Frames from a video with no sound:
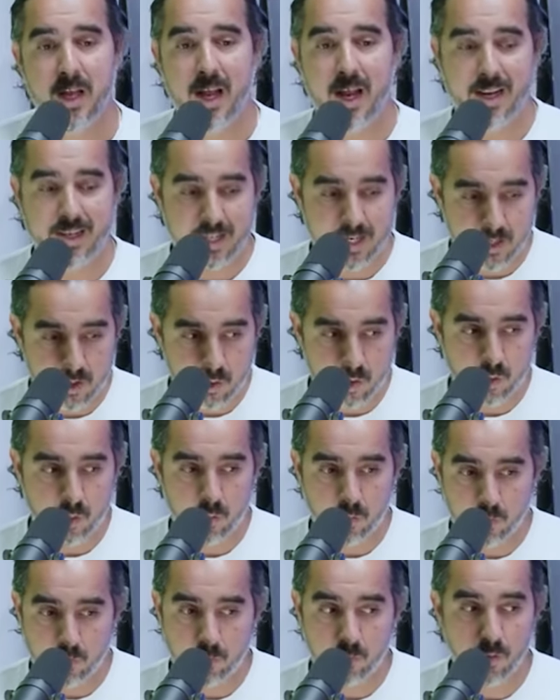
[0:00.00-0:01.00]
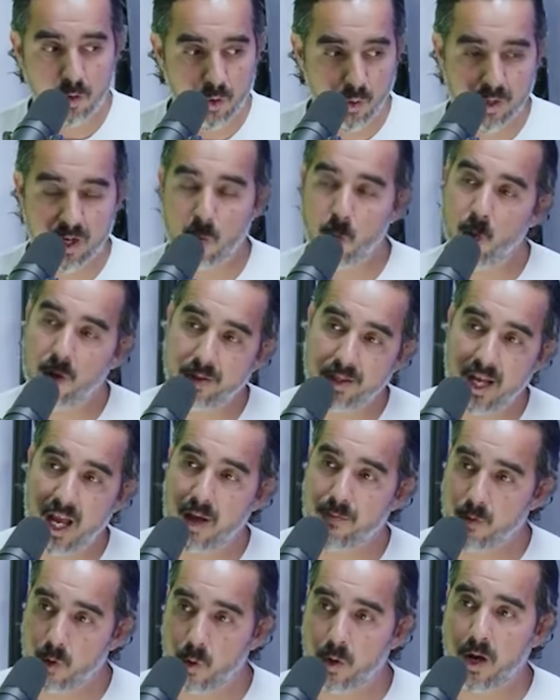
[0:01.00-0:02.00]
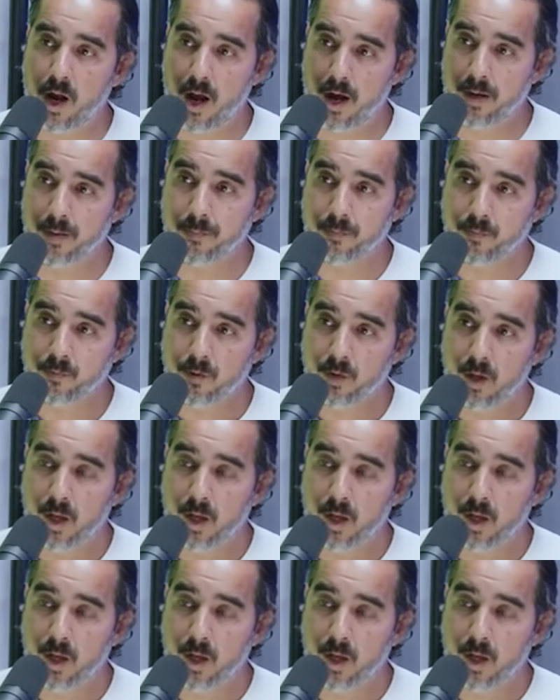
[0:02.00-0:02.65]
And then you look at what they have going on.